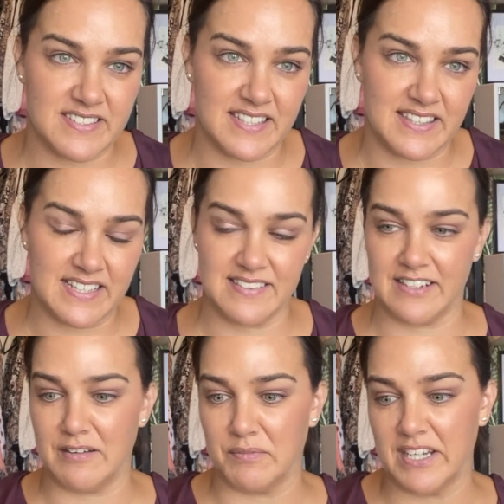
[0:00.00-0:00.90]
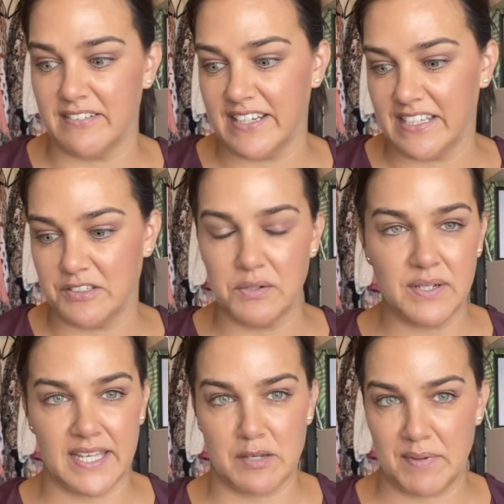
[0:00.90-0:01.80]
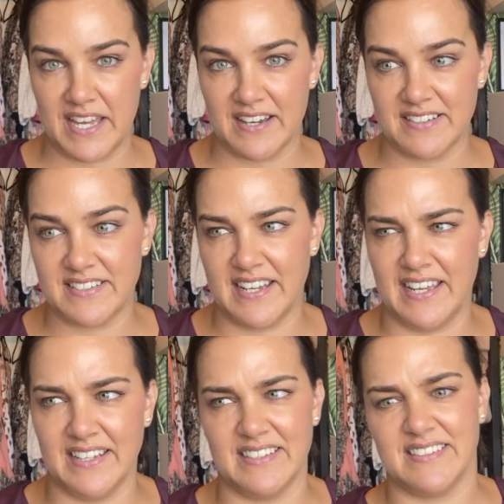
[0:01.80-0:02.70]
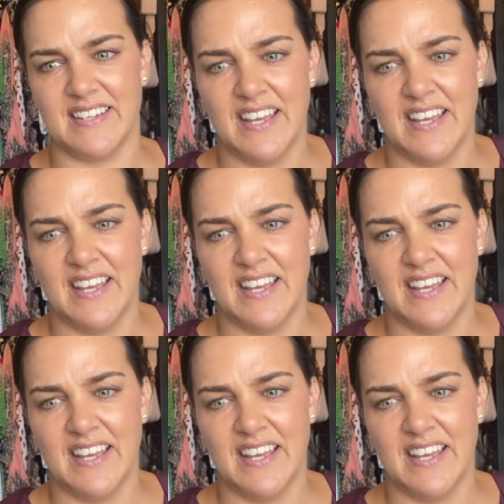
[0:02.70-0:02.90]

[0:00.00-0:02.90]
the things that I'm wearing and talking about. And,